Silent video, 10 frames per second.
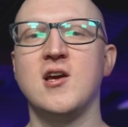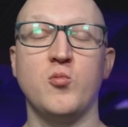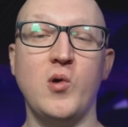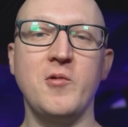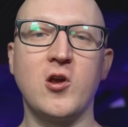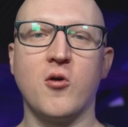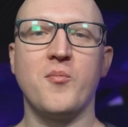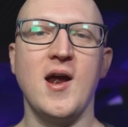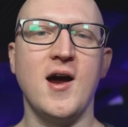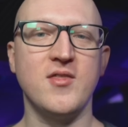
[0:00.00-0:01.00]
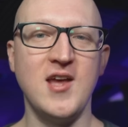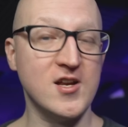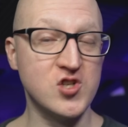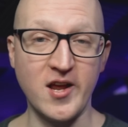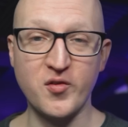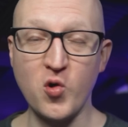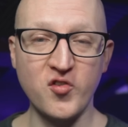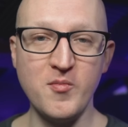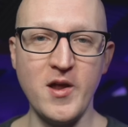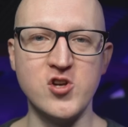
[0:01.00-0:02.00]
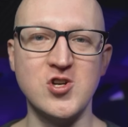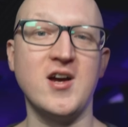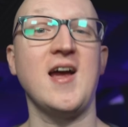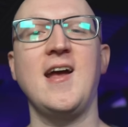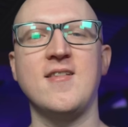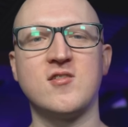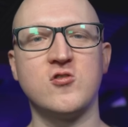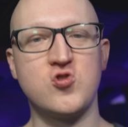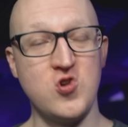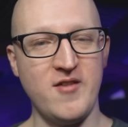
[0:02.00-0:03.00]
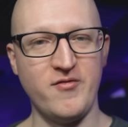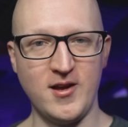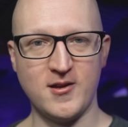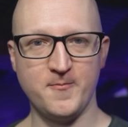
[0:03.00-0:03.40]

when we compare the Nginx Proxy Manager against Traefik.